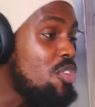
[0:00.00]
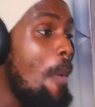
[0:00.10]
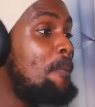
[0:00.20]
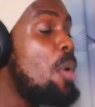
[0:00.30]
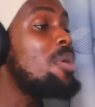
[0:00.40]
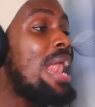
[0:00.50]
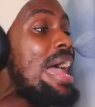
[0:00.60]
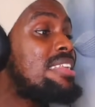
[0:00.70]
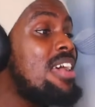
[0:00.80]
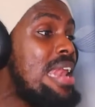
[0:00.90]
your
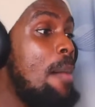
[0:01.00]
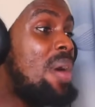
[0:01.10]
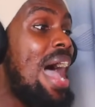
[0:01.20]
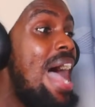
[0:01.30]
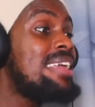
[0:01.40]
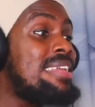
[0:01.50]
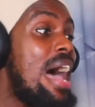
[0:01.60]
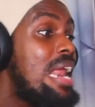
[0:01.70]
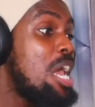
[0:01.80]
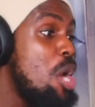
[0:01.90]
bootleg Janemba ass
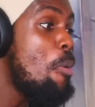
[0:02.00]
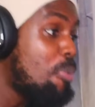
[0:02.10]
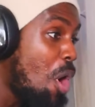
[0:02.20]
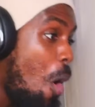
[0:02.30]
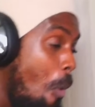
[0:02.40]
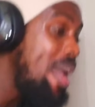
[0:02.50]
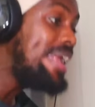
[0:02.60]
out of here, bro. We